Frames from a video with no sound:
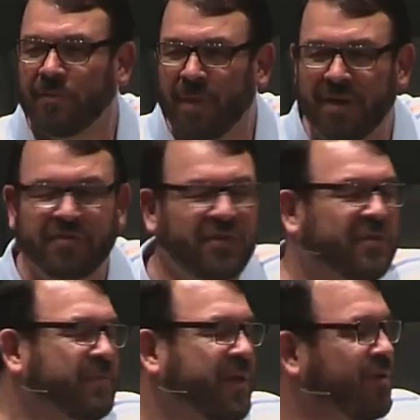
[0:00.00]
somebody said
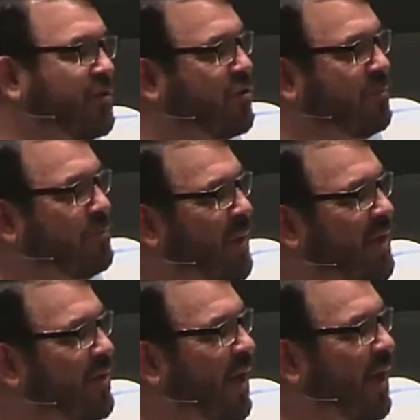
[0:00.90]
something to
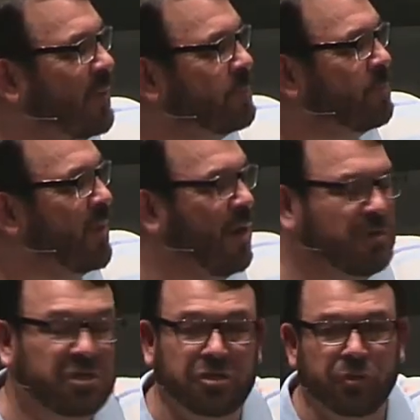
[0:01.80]
me today. You
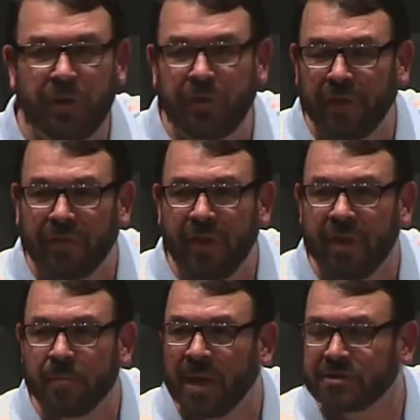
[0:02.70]
know, did you read that
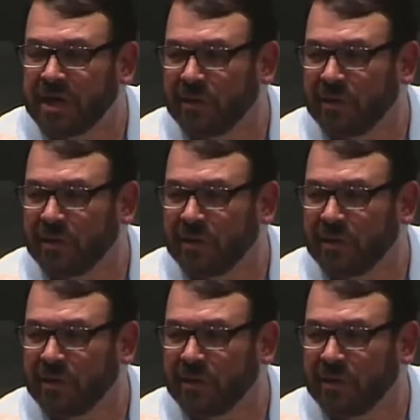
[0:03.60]
thing about